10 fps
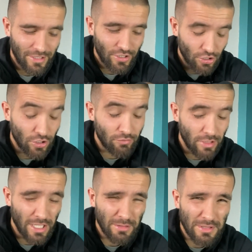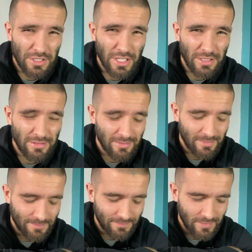because it really helps the channel.
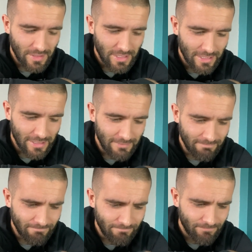And